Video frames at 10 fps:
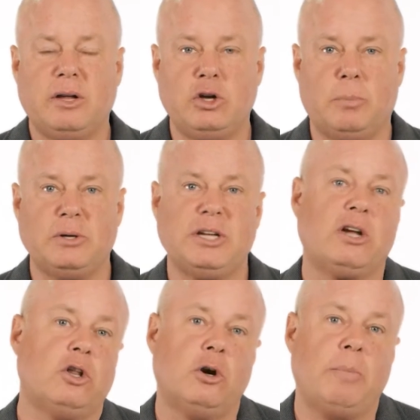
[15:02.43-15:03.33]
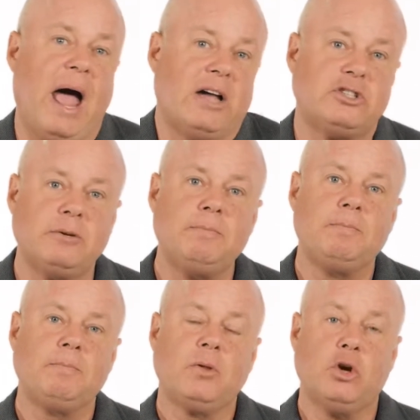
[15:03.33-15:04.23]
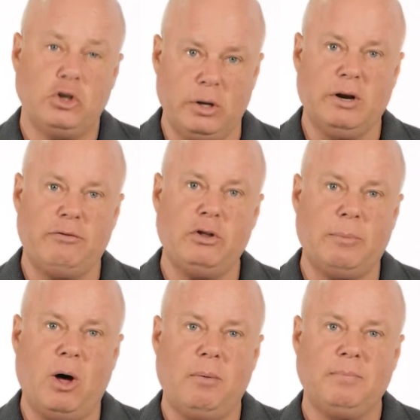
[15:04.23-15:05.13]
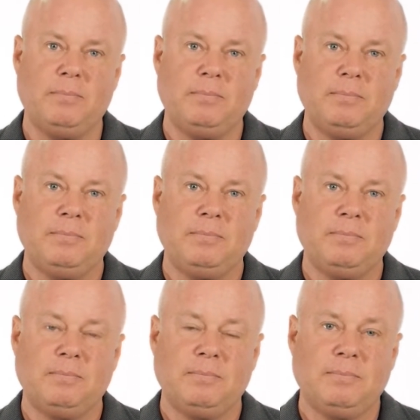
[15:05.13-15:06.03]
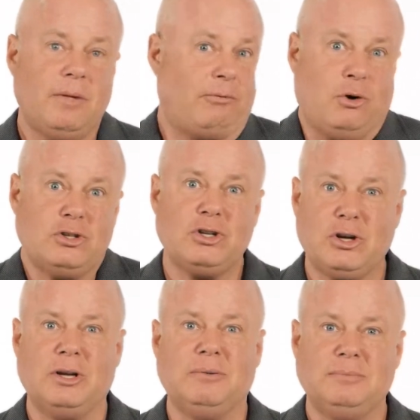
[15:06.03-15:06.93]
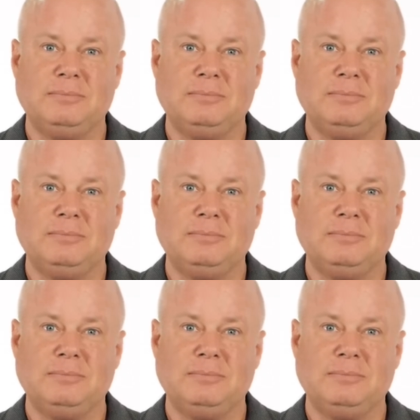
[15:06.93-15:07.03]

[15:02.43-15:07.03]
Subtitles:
in your particular passion? Could you interview them all? Of course you could.